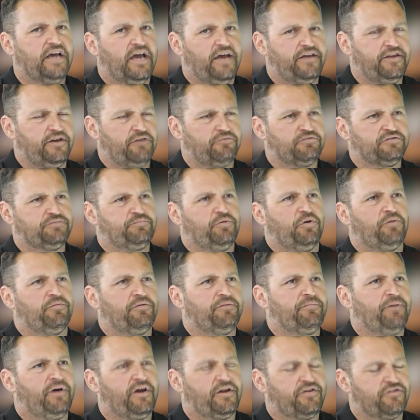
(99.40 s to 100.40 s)
And that was probably
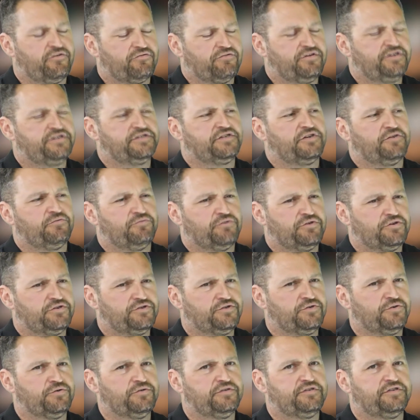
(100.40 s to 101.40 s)
part of the reason I want to
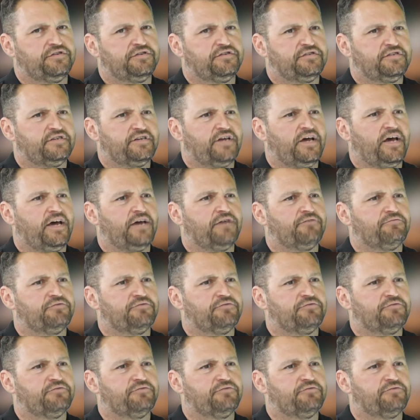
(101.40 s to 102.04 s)
talk to you today,